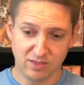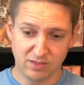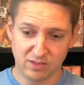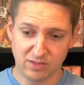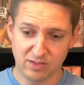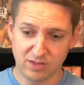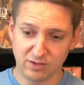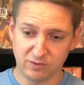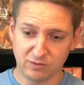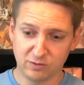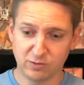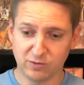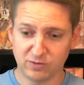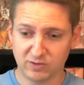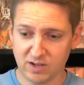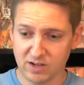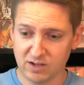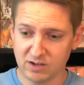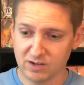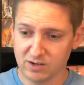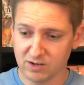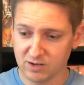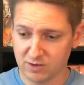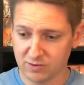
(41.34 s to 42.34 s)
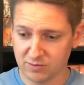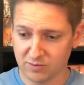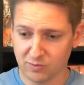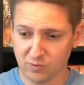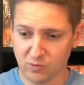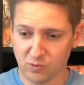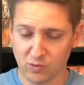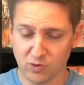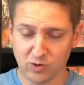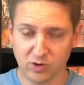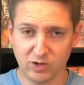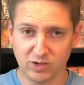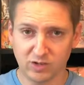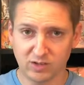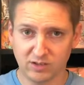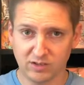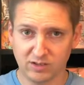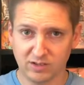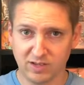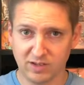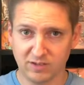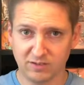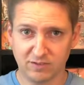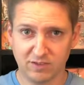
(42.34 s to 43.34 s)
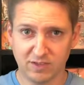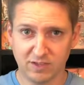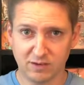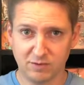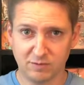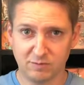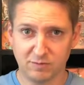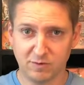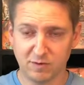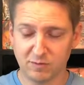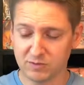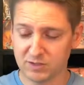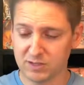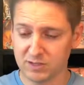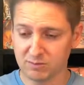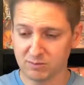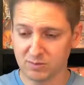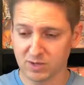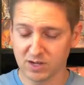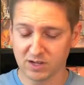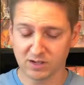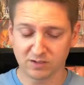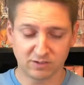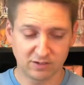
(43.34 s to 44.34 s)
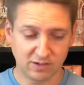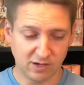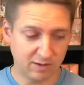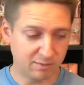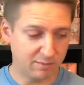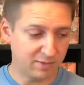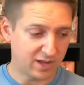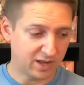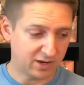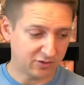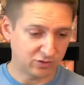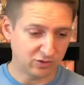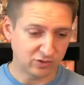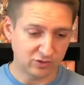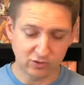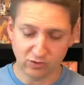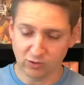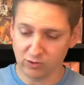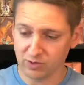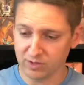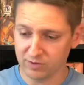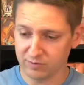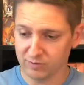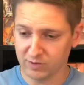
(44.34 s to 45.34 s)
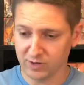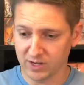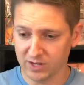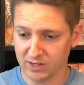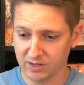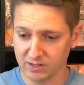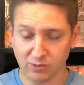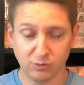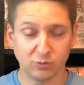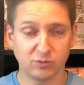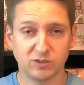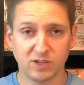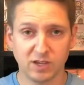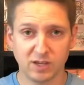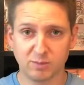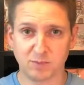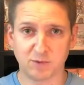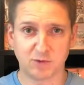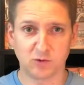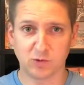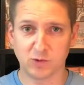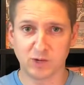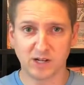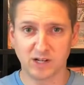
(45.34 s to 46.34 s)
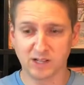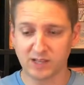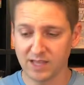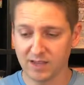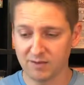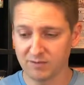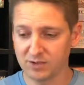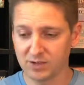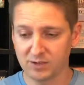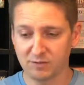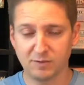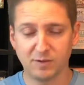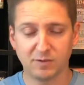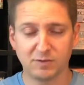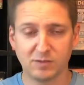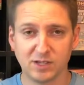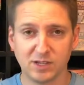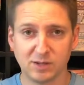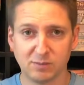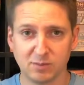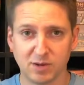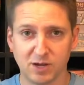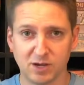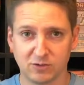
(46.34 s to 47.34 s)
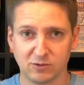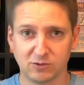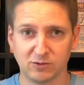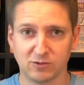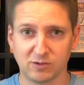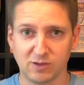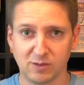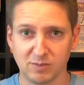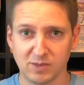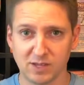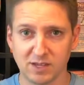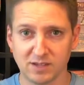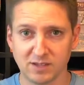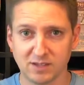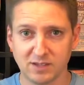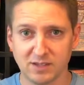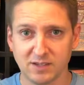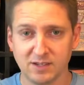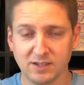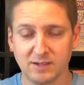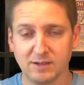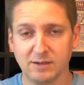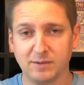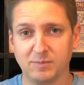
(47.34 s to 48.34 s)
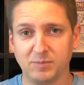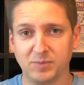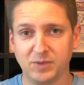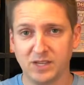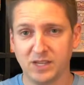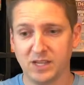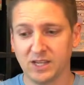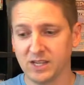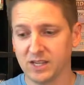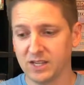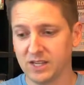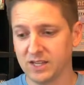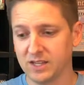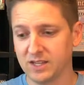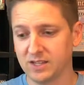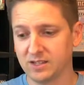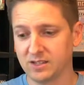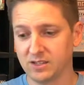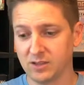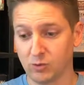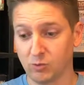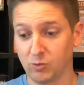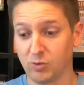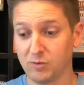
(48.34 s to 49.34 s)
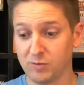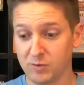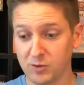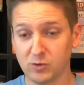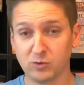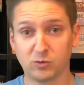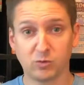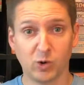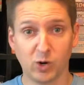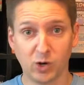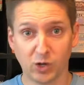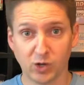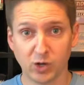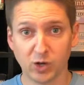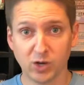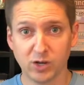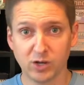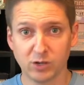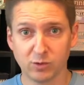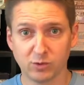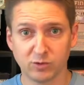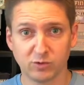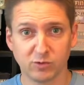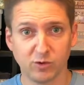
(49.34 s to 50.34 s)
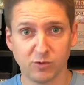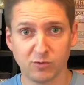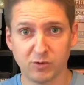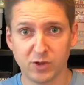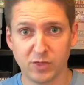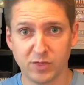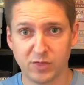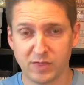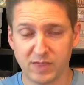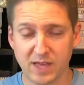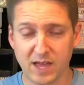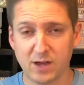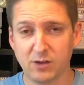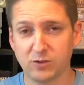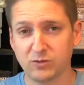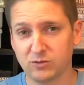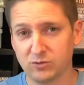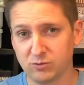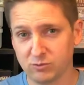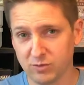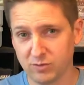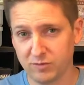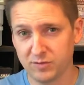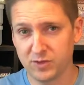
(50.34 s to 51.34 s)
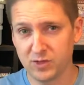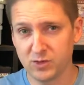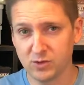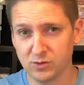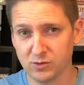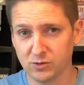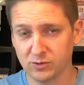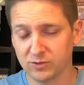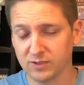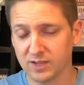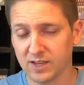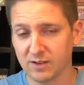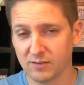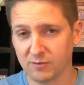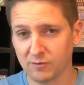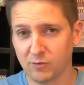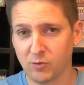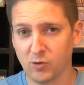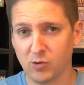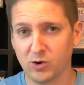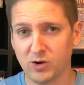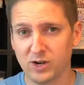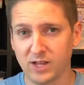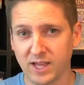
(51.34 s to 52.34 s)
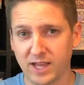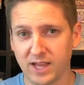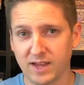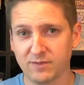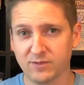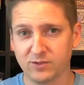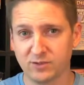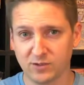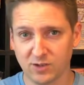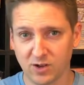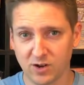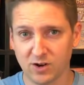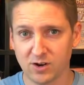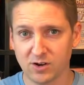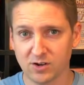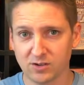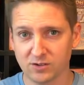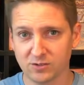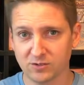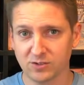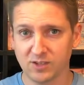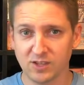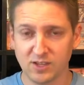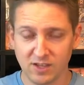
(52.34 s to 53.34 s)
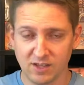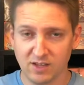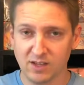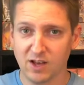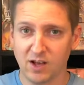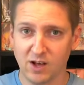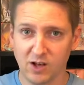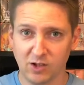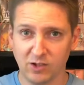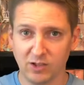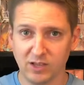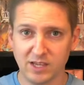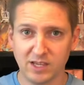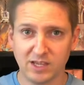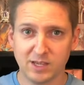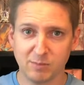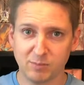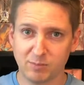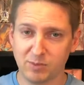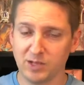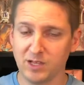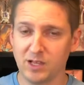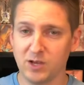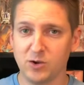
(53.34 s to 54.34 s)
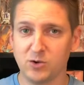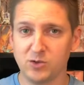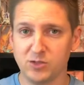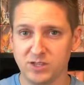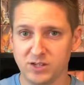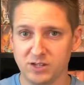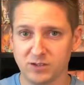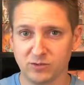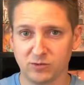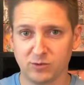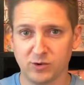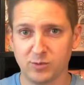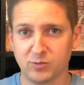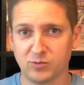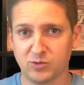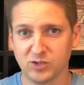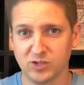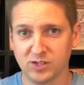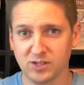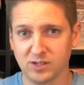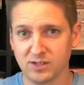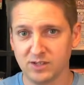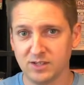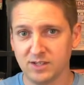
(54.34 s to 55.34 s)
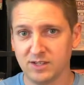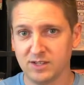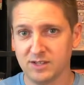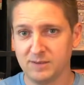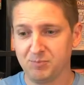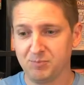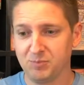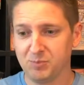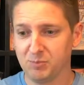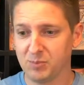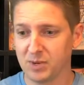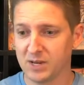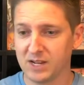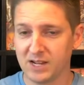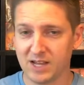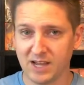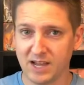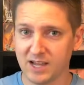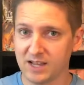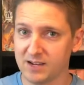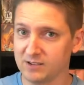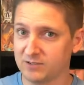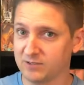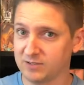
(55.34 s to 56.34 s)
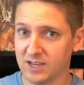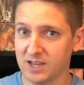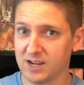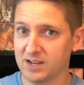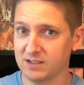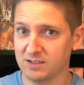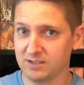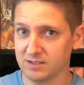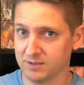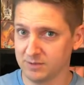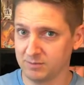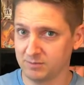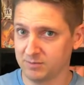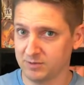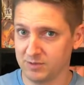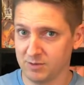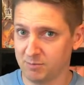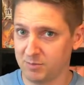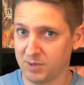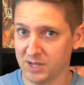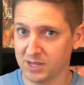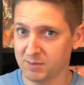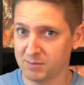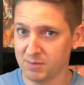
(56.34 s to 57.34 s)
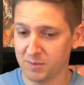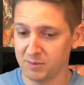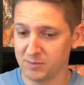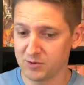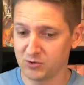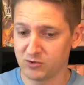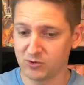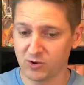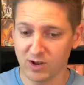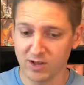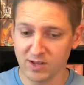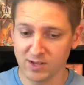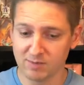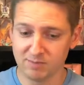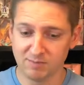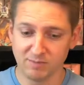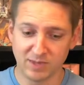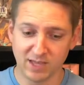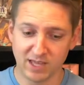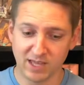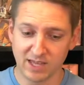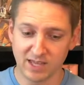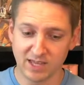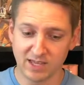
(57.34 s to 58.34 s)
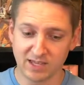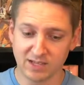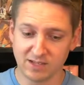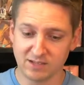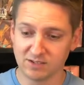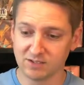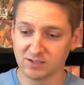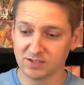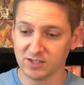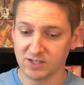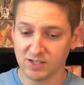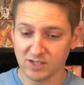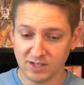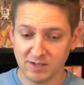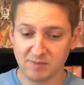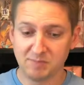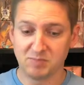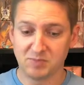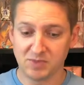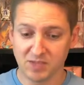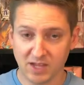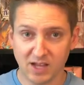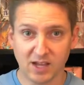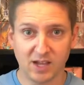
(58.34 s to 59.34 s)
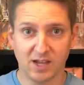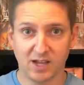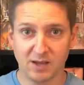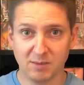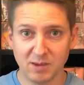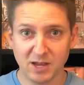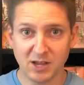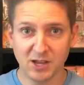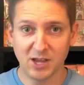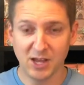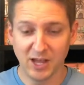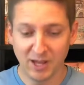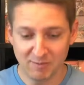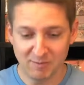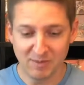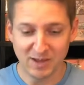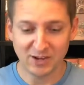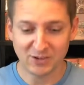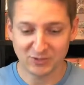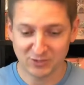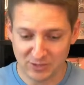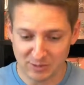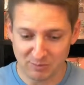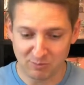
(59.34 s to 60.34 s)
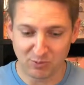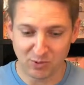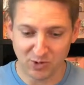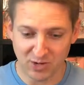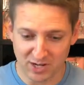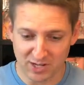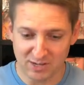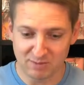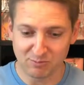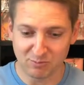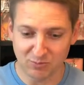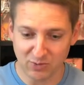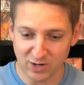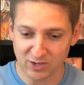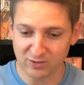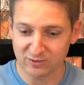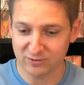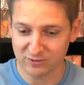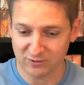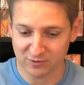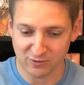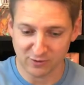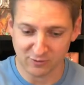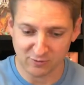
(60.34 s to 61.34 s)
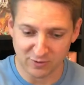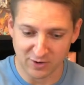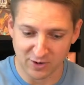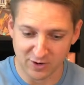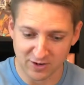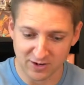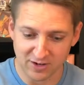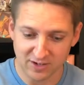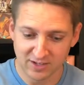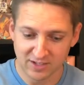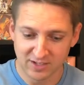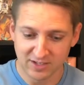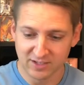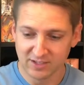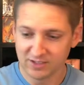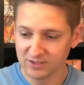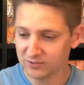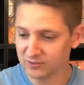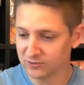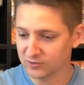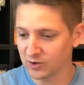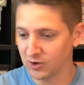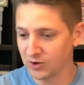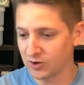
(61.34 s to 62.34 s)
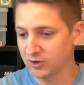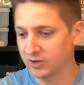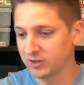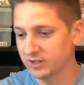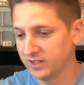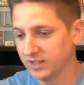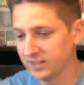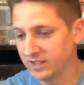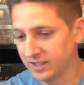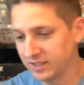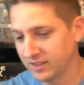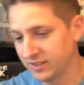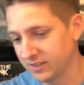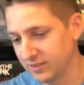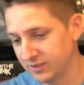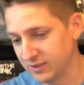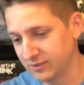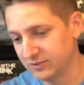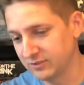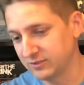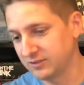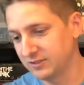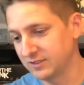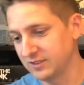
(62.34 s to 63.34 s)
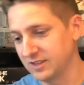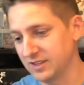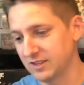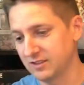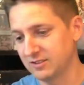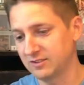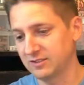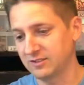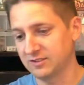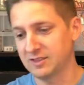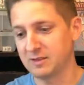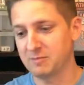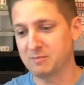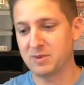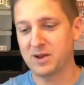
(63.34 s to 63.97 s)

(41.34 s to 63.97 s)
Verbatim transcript: this was on here for less than 15 bucks, and I'm actually totally forgetting. It was like between 11 to 15 bucks or something. And the reviews were good. It was over 1,000 reviews at 4.5 stars. I'll link it below in the description, but I decided to pick them up and try them. And I'm actually pretty impressed so far. So this is the